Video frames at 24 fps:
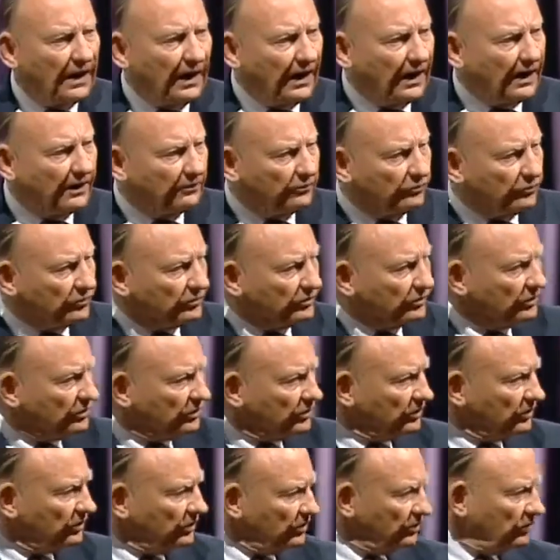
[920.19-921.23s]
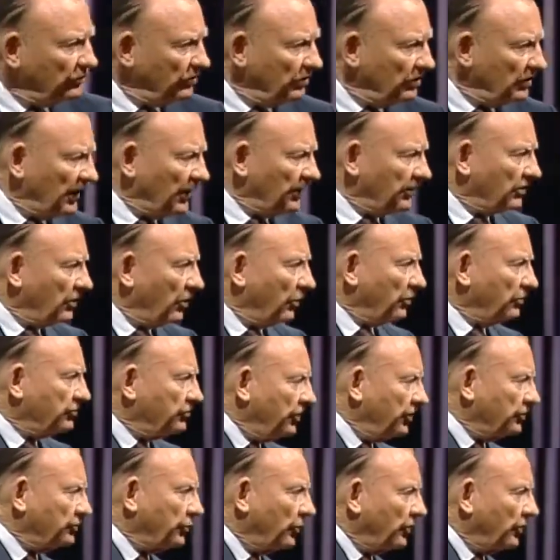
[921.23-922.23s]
and let her go to church